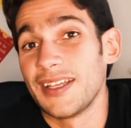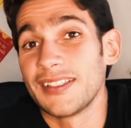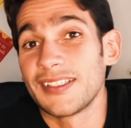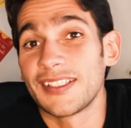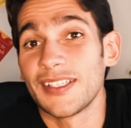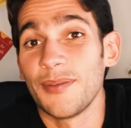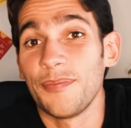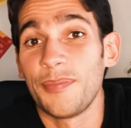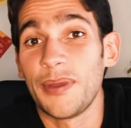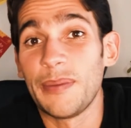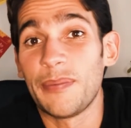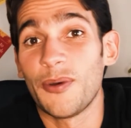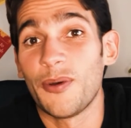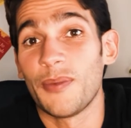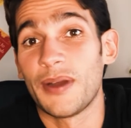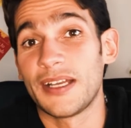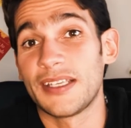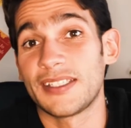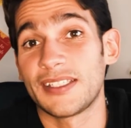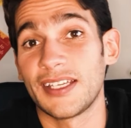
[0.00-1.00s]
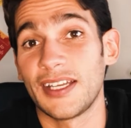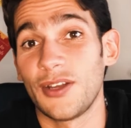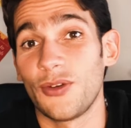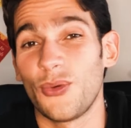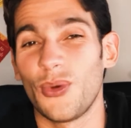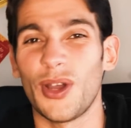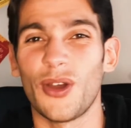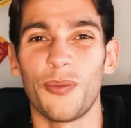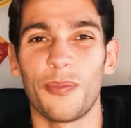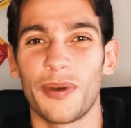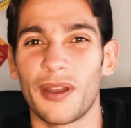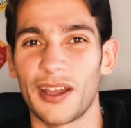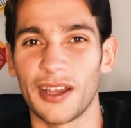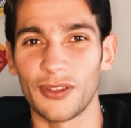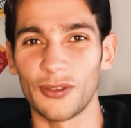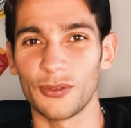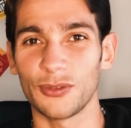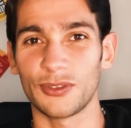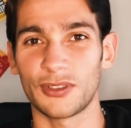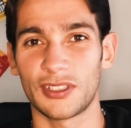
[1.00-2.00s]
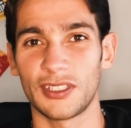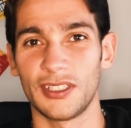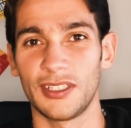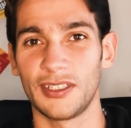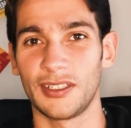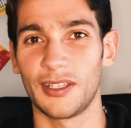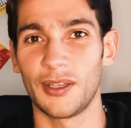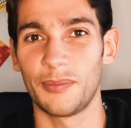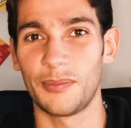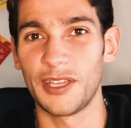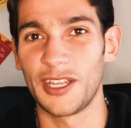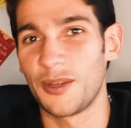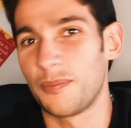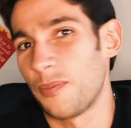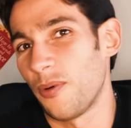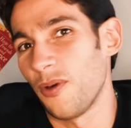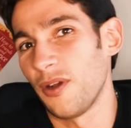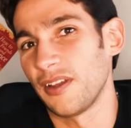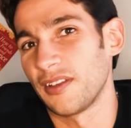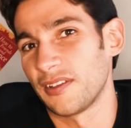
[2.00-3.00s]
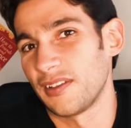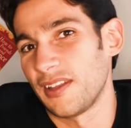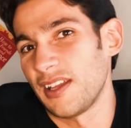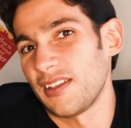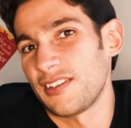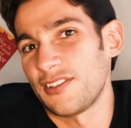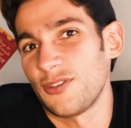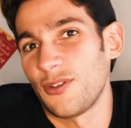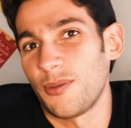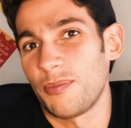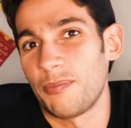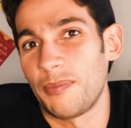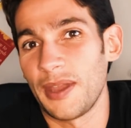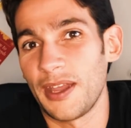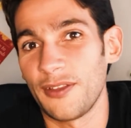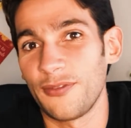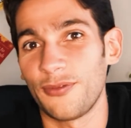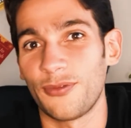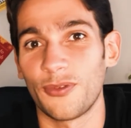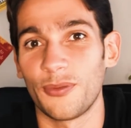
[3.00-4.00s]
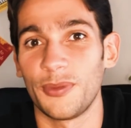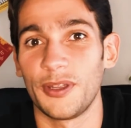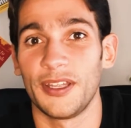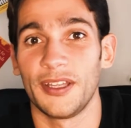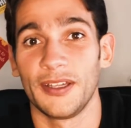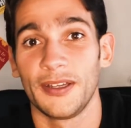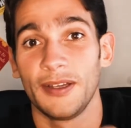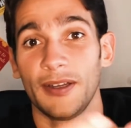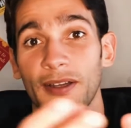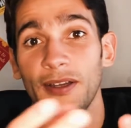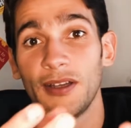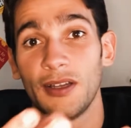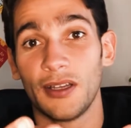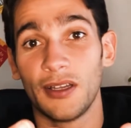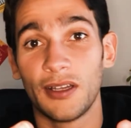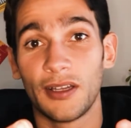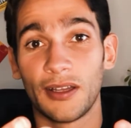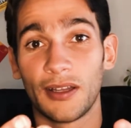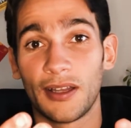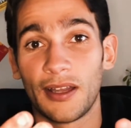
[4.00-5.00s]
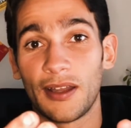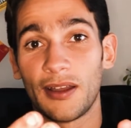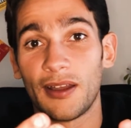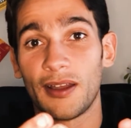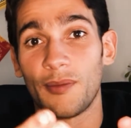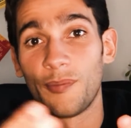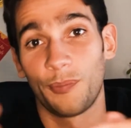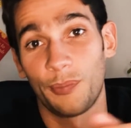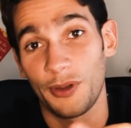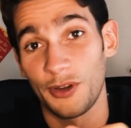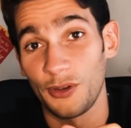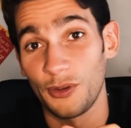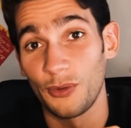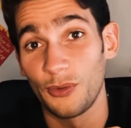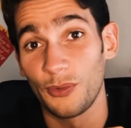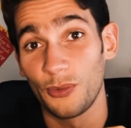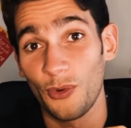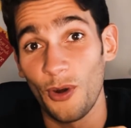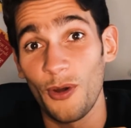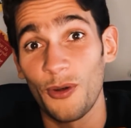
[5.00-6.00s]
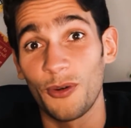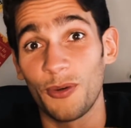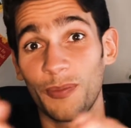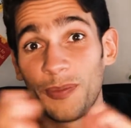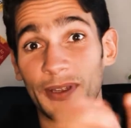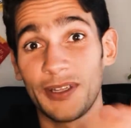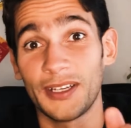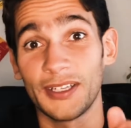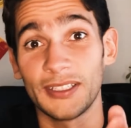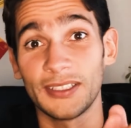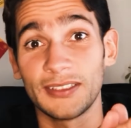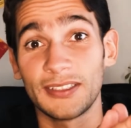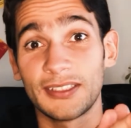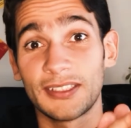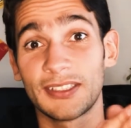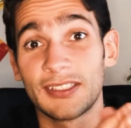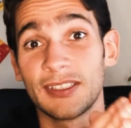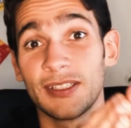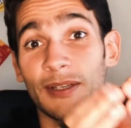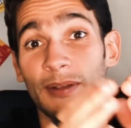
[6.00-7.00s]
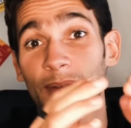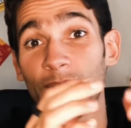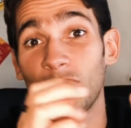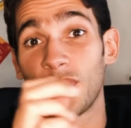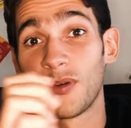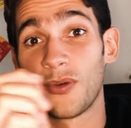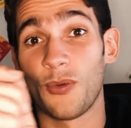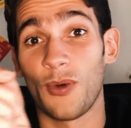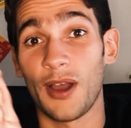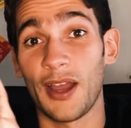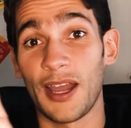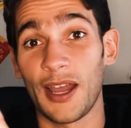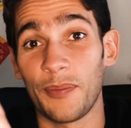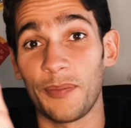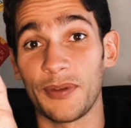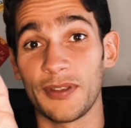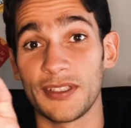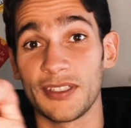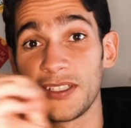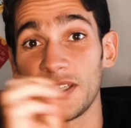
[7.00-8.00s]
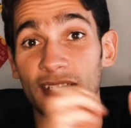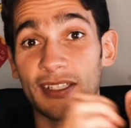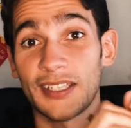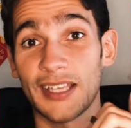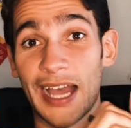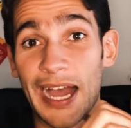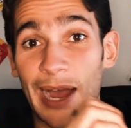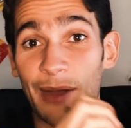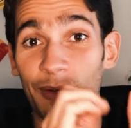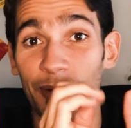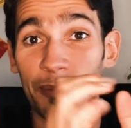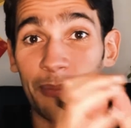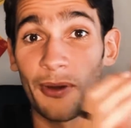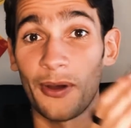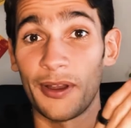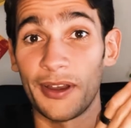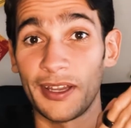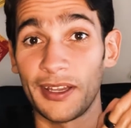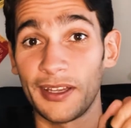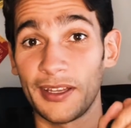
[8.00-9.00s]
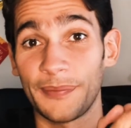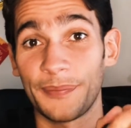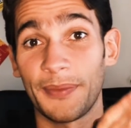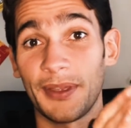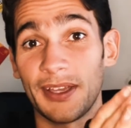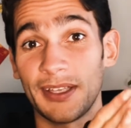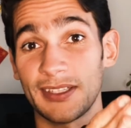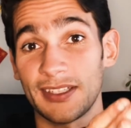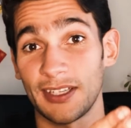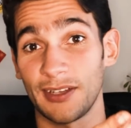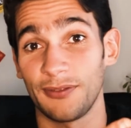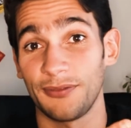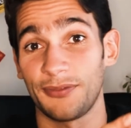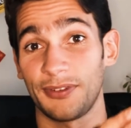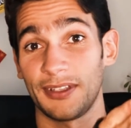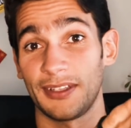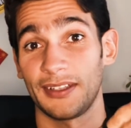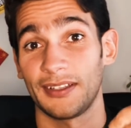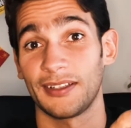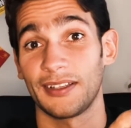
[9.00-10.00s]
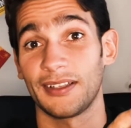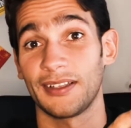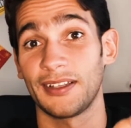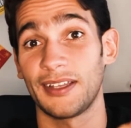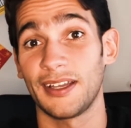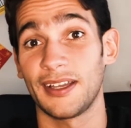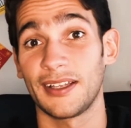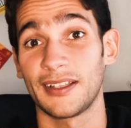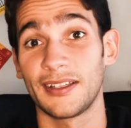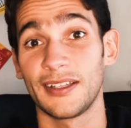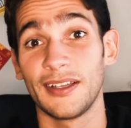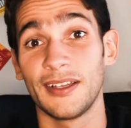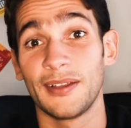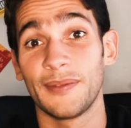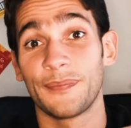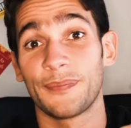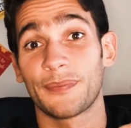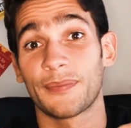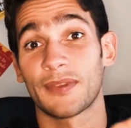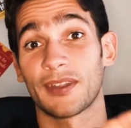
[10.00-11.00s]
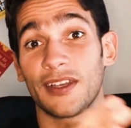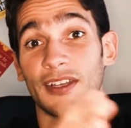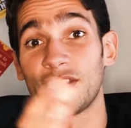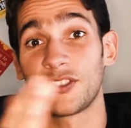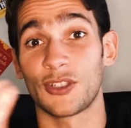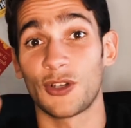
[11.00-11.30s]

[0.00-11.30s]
And some people might say, well, but I don't see the big point, that's not bad for me. But you're wrong, because what happens is our body has something that it's